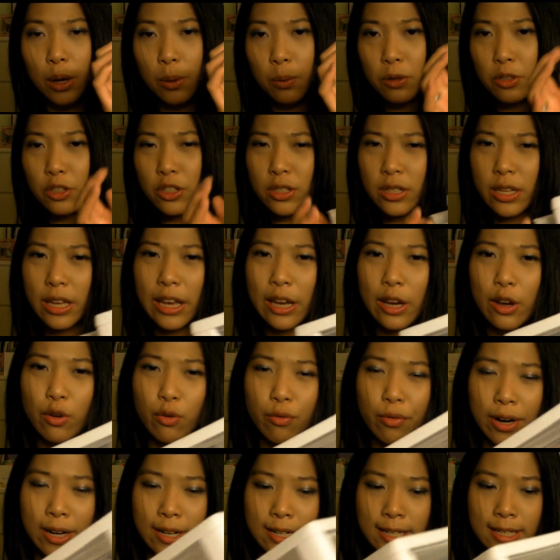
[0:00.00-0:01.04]
which is a
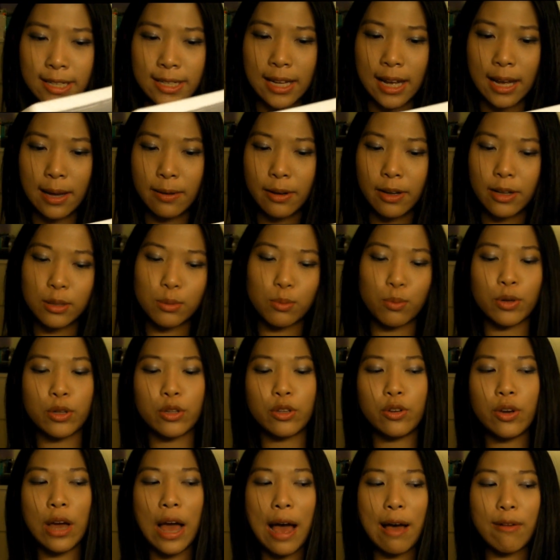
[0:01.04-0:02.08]
great design because when
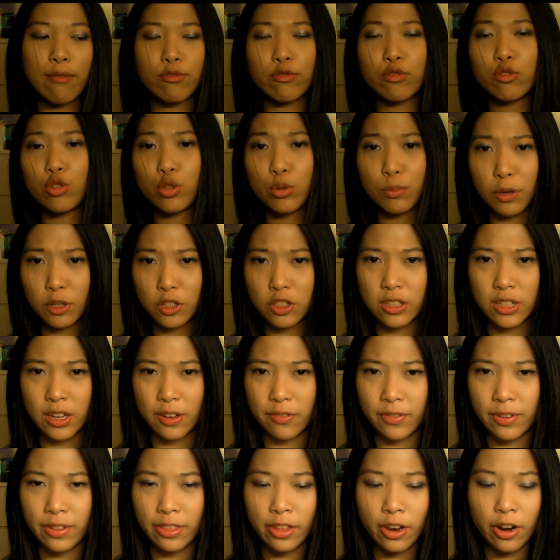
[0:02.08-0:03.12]
you have too much
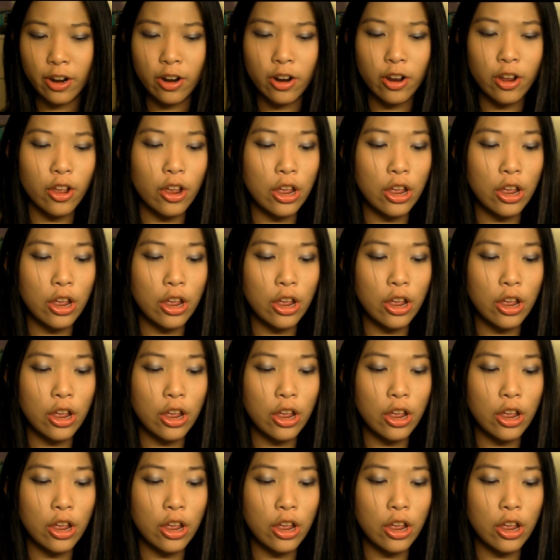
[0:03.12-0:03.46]
stuff in there,